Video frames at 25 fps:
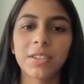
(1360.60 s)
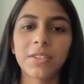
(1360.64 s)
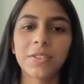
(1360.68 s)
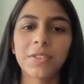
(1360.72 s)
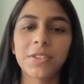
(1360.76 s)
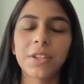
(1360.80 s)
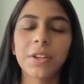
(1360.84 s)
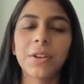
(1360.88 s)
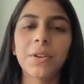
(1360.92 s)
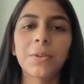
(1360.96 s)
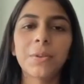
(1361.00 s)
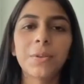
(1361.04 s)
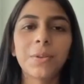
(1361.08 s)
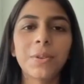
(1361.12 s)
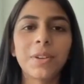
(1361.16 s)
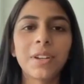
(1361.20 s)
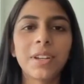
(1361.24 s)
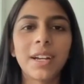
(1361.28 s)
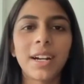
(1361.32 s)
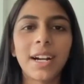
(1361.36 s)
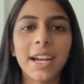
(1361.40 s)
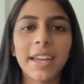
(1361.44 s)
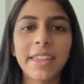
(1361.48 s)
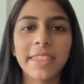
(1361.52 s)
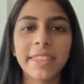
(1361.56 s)
So
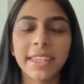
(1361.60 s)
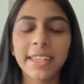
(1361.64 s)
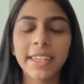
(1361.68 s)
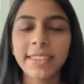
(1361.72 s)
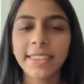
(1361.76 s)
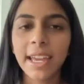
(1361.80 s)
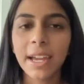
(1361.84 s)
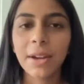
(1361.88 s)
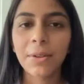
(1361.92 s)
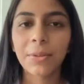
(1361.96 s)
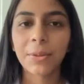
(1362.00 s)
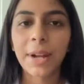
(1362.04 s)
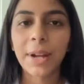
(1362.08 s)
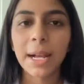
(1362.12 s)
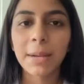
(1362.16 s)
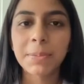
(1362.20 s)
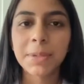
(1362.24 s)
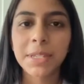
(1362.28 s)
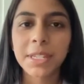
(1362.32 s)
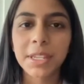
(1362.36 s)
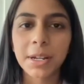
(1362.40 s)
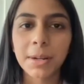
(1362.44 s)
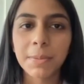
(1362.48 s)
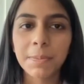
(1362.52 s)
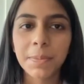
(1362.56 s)
I think that
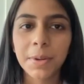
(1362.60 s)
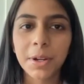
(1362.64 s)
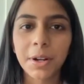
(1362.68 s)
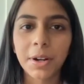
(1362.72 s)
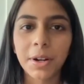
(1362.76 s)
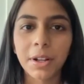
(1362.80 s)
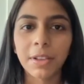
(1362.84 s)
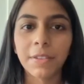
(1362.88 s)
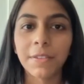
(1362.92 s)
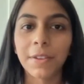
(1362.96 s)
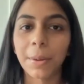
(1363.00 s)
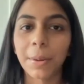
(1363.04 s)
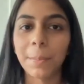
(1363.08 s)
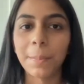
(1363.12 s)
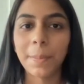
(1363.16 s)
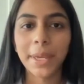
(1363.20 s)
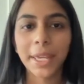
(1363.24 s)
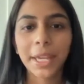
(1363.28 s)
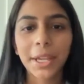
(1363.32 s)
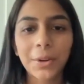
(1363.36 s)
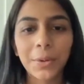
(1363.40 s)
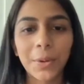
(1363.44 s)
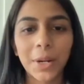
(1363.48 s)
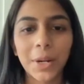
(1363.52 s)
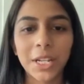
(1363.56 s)
wraps up all of our
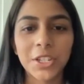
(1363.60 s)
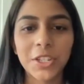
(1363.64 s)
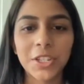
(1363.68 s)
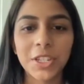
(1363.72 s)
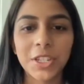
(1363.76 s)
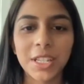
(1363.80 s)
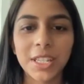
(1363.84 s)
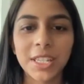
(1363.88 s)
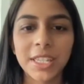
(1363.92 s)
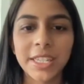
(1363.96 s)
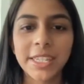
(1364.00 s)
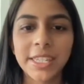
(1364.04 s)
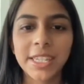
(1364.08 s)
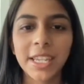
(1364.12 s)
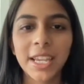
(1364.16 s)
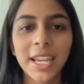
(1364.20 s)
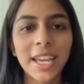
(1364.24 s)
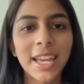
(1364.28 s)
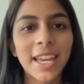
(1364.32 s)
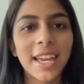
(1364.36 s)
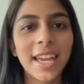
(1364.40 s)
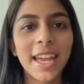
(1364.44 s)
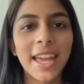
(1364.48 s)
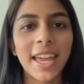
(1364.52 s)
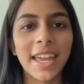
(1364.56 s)
big questions.
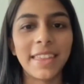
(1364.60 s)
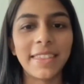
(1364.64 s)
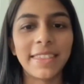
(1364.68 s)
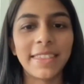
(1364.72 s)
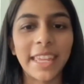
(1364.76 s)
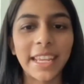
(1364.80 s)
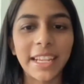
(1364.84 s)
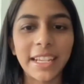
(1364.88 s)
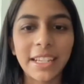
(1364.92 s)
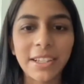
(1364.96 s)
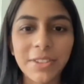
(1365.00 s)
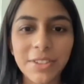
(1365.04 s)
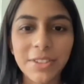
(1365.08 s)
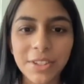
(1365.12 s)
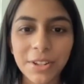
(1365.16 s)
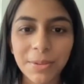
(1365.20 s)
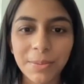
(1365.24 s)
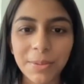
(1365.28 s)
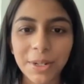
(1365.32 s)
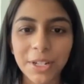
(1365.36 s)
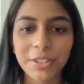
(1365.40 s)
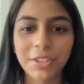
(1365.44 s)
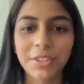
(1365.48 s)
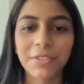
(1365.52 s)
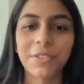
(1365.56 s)
And thank you so
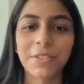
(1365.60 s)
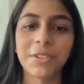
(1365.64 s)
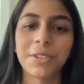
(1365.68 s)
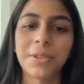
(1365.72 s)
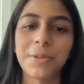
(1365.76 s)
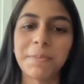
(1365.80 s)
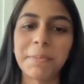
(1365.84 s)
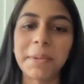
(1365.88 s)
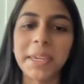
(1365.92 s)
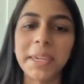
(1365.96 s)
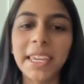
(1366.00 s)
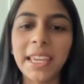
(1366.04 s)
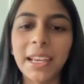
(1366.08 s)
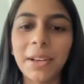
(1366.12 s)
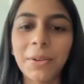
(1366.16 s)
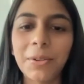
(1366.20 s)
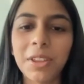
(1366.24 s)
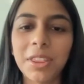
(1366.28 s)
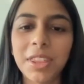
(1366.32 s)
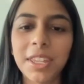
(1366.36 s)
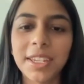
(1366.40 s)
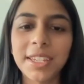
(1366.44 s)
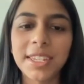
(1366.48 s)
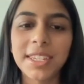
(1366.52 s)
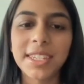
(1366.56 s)
much for speaking with
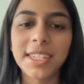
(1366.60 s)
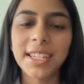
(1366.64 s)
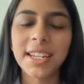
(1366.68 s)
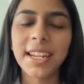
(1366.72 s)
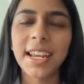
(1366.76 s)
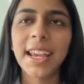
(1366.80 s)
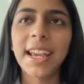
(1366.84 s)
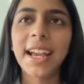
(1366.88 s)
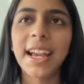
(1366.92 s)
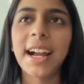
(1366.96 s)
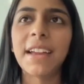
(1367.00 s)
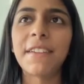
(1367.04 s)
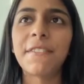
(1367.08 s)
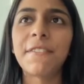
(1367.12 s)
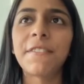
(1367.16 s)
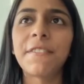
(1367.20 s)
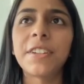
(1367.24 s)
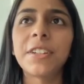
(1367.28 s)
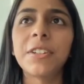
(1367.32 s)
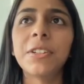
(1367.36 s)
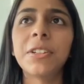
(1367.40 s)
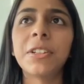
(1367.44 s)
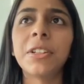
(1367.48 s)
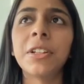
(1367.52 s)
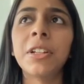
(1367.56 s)
us today. I
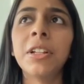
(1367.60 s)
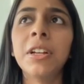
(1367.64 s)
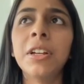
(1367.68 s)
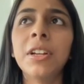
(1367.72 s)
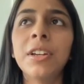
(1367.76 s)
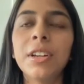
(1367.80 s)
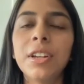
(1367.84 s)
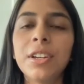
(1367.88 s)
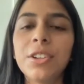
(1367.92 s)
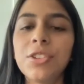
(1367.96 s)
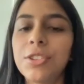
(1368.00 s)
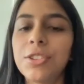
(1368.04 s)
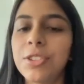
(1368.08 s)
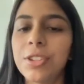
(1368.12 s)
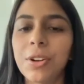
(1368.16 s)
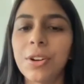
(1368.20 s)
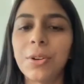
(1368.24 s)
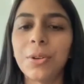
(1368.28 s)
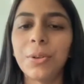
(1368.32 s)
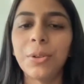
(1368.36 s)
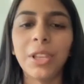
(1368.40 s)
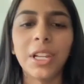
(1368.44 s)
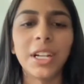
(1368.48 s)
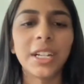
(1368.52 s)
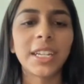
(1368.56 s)
feel so
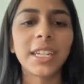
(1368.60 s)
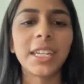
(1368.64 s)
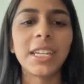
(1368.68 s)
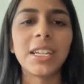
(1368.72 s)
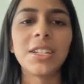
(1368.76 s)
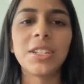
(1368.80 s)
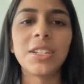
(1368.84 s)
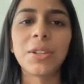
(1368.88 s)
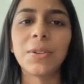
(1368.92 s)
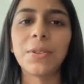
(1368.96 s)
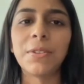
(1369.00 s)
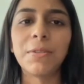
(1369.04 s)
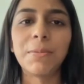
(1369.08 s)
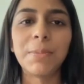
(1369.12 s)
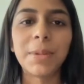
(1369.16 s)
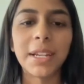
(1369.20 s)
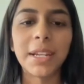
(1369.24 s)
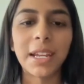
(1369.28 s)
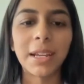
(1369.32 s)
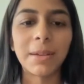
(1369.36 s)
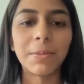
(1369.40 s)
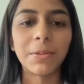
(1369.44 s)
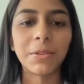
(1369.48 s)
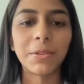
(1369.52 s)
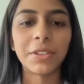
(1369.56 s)
lucky to have been
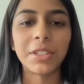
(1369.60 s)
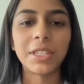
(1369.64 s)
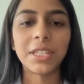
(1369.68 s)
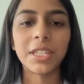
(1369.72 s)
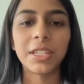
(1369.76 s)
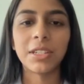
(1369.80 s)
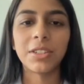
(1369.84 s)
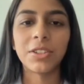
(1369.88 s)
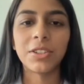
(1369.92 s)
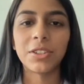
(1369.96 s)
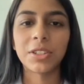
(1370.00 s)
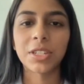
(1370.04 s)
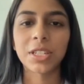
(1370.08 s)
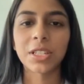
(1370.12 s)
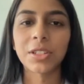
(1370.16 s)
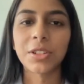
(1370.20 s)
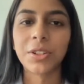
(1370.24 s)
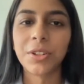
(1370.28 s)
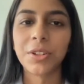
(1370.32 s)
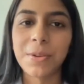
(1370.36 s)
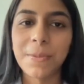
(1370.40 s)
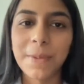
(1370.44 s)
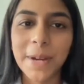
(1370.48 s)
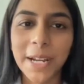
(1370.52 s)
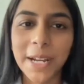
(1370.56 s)
able to just
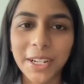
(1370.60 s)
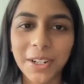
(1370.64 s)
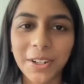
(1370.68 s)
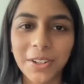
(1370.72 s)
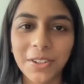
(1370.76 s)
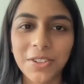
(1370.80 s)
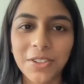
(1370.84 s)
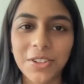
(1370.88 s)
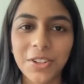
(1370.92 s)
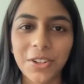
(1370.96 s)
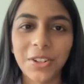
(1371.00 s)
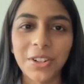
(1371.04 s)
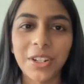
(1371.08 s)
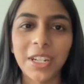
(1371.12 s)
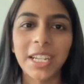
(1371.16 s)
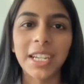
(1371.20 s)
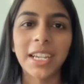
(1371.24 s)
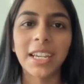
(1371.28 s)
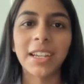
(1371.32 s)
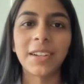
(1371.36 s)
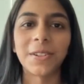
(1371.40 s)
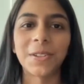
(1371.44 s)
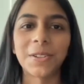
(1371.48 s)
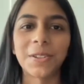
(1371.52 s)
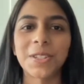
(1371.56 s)
learn about your journey
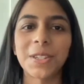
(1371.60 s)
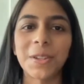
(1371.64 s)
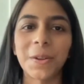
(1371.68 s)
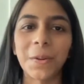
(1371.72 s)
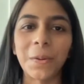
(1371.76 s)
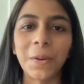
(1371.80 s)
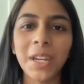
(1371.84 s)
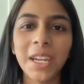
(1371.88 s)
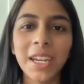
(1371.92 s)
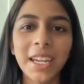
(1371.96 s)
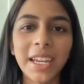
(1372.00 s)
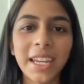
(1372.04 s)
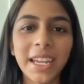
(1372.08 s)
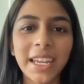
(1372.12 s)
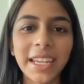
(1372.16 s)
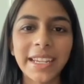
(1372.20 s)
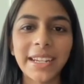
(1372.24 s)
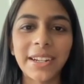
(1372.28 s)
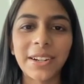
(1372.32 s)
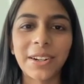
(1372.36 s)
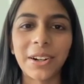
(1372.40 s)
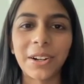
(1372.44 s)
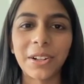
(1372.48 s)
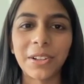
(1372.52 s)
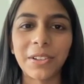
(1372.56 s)
and also
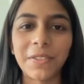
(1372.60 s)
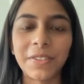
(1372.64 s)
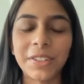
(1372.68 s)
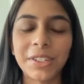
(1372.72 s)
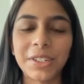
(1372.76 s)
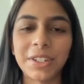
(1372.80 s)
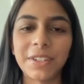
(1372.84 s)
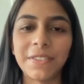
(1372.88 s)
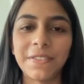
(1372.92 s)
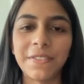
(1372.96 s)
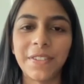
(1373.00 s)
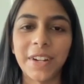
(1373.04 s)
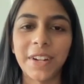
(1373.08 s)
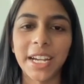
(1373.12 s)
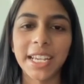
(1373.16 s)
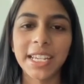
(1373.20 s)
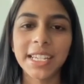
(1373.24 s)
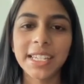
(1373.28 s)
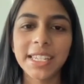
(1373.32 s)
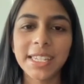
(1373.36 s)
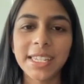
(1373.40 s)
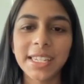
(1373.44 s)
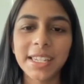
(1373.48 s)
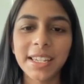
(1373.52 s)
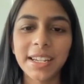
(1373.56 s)
hear all of your
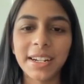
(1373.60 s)
advice.